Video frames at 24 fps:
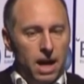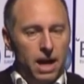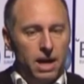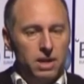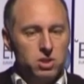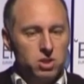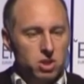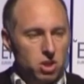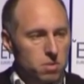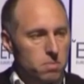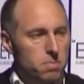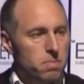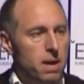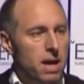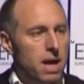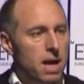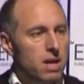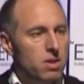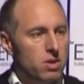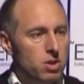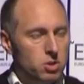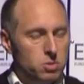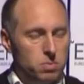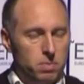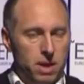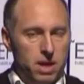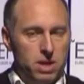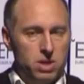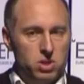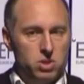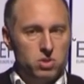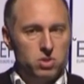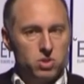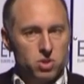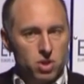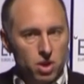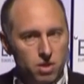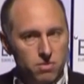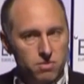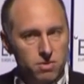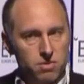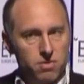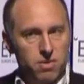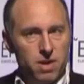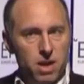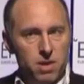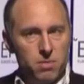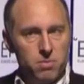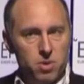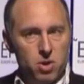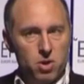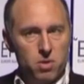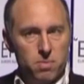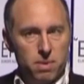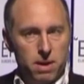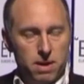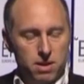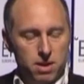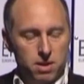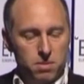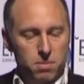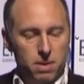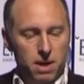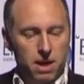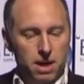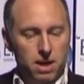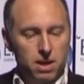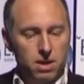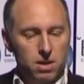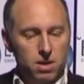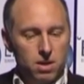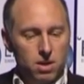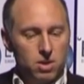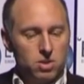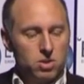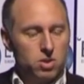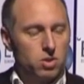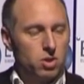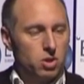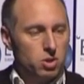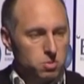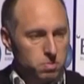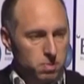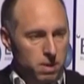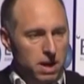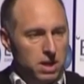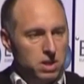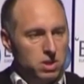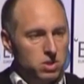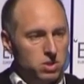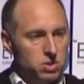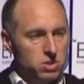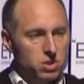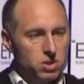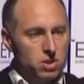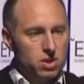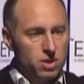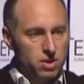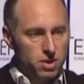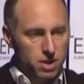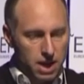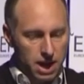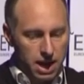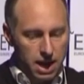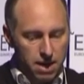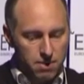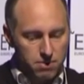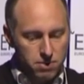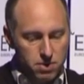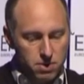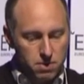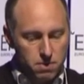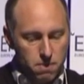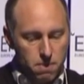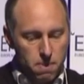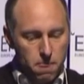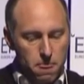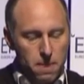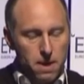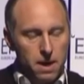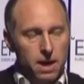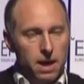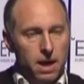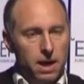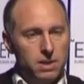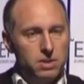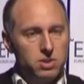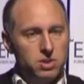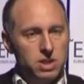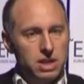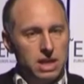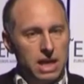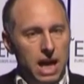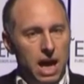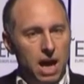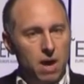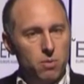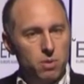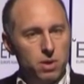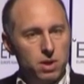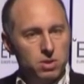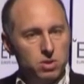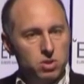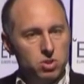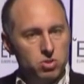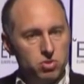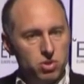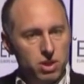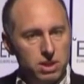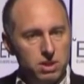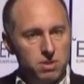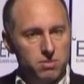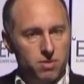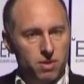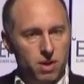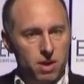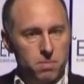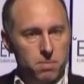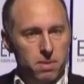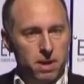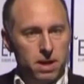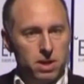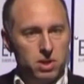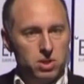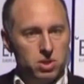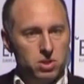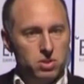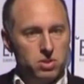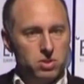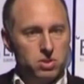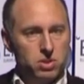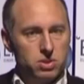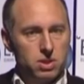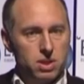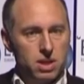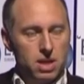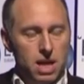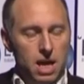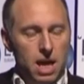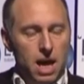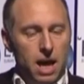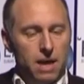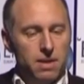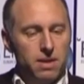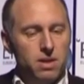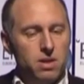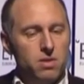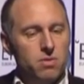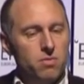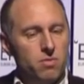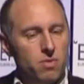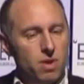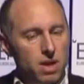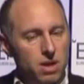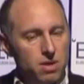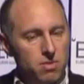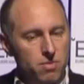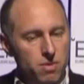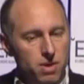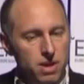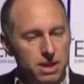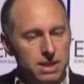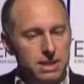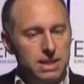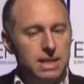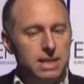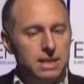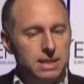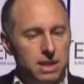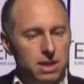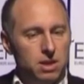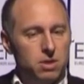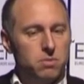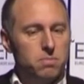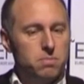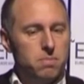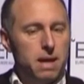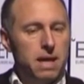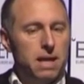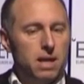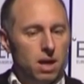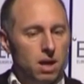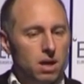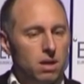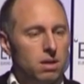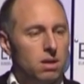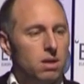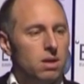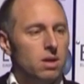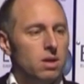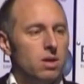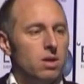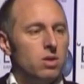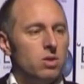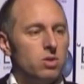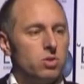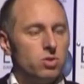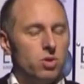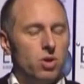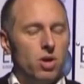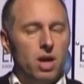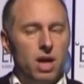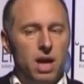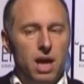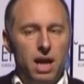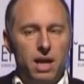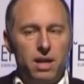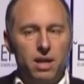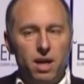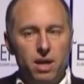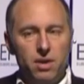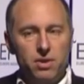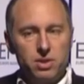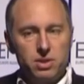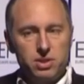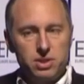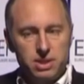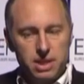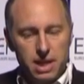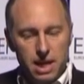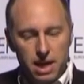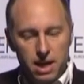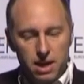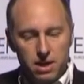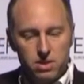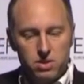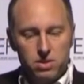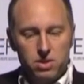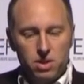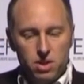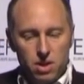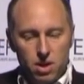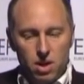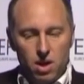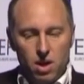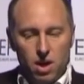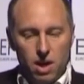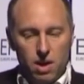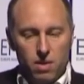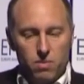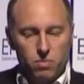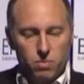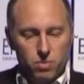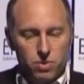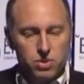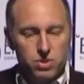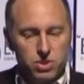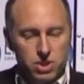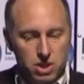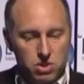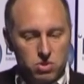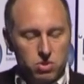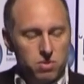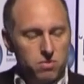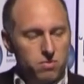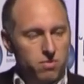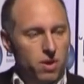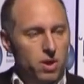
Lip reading: and to compare those patients that have developed neuropathic pain to those patients that haven't, and see how we can stratify patients, and then in a very detailed manner try and understand the sensory